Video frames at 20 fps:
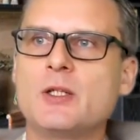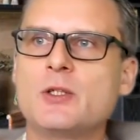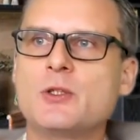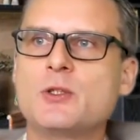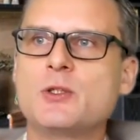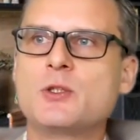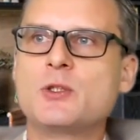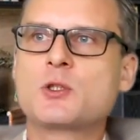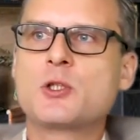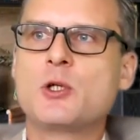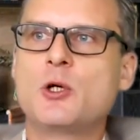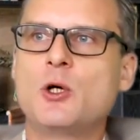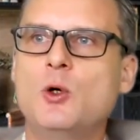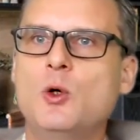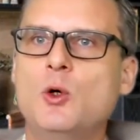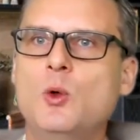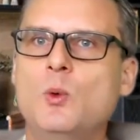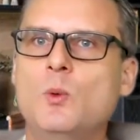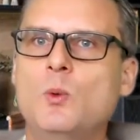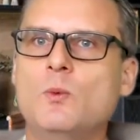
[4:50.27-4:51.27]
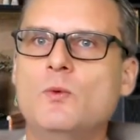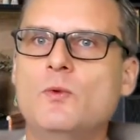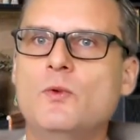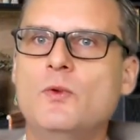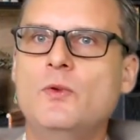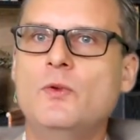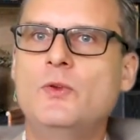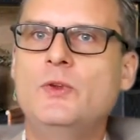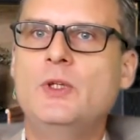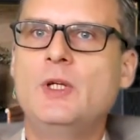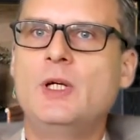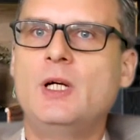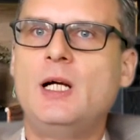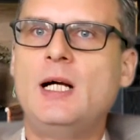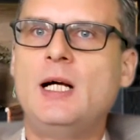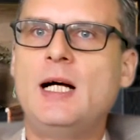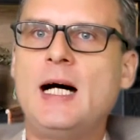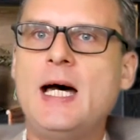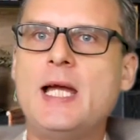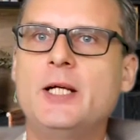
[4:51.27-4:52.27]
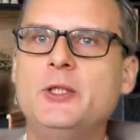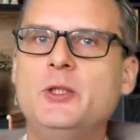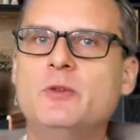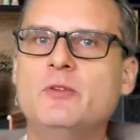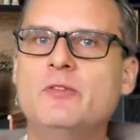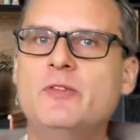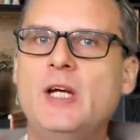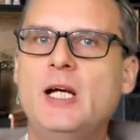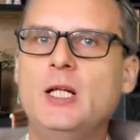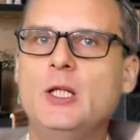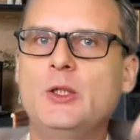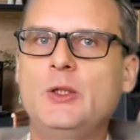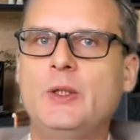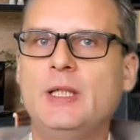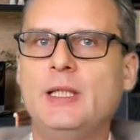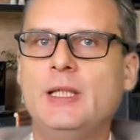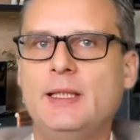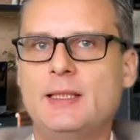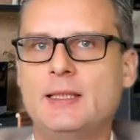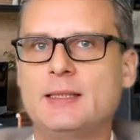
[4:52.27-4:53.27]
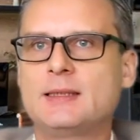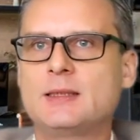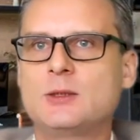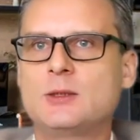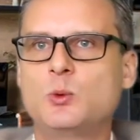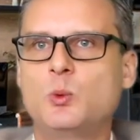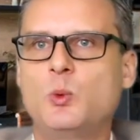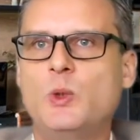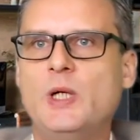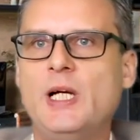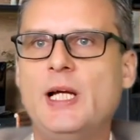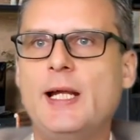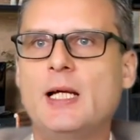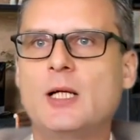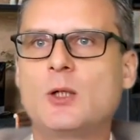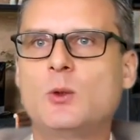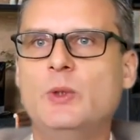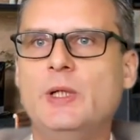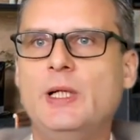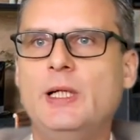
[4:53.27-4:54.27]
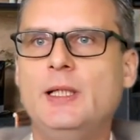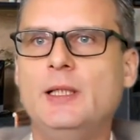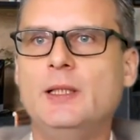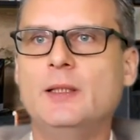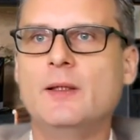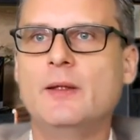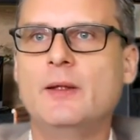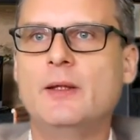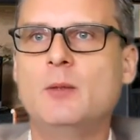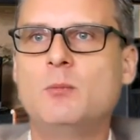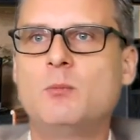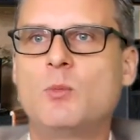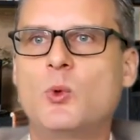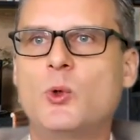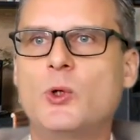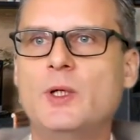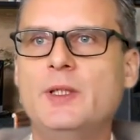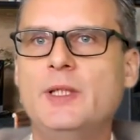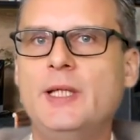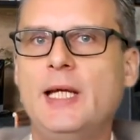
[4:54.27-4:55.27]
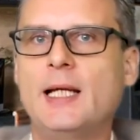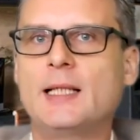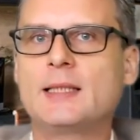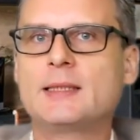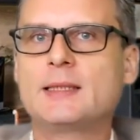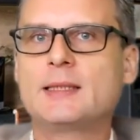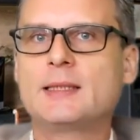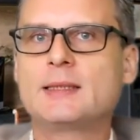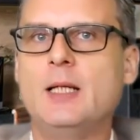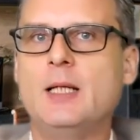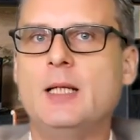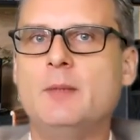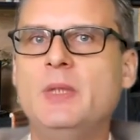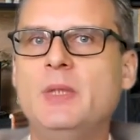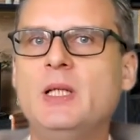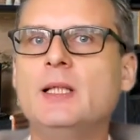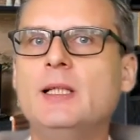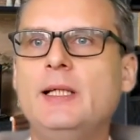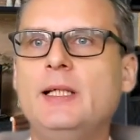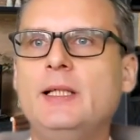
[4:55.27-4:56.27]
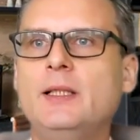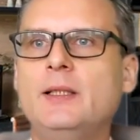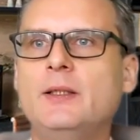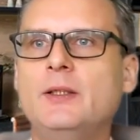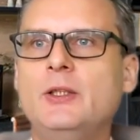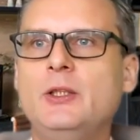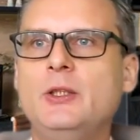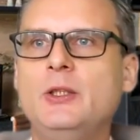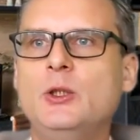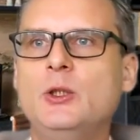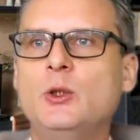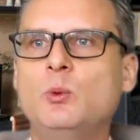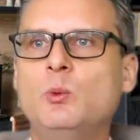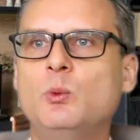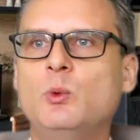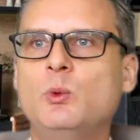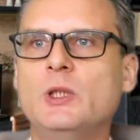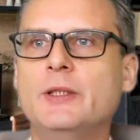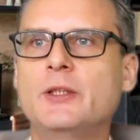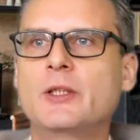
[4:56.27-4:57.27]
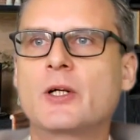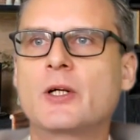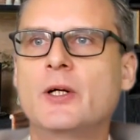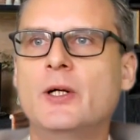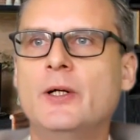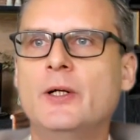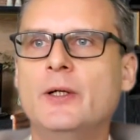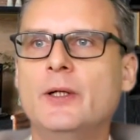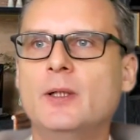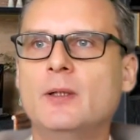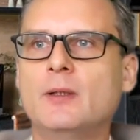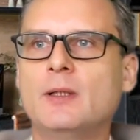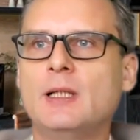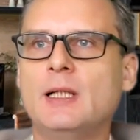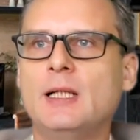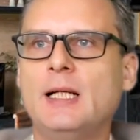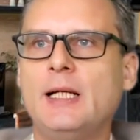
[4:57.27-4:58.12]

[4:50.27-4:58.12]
So The higher you evaluate the sweat equity, the more tax liability you will incur.